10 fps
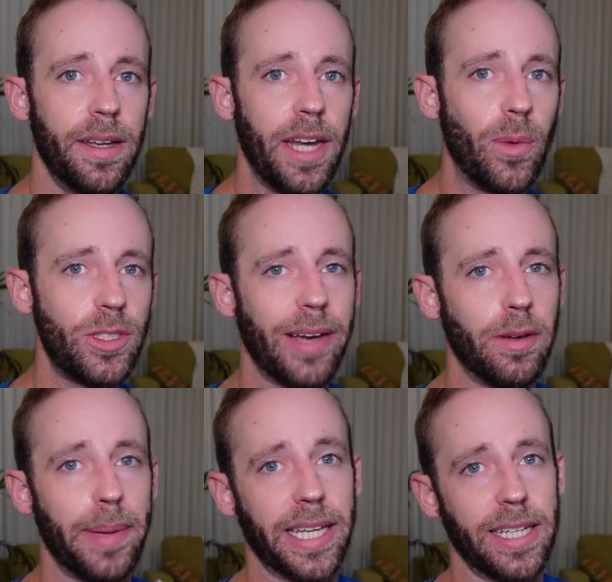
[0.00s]
Now, once you have a
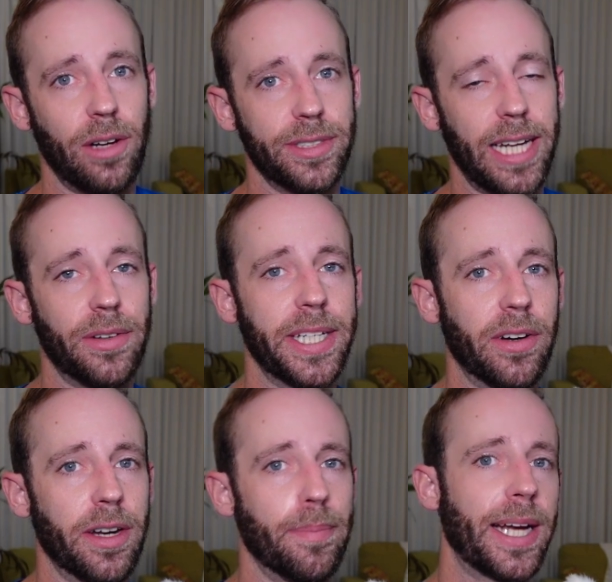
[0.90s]
bank account down here
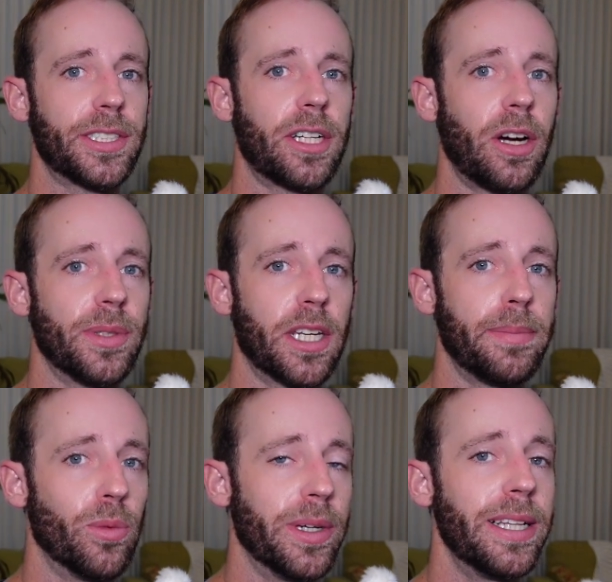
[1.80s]
in Mexico, it's going
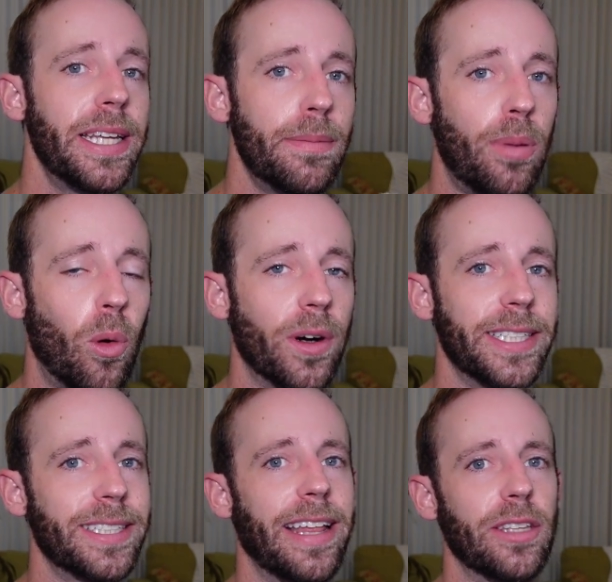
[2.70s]
to be really
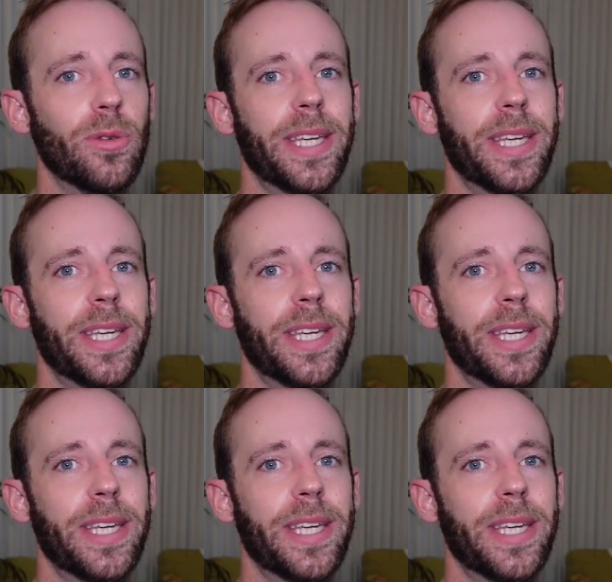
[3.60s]
important that you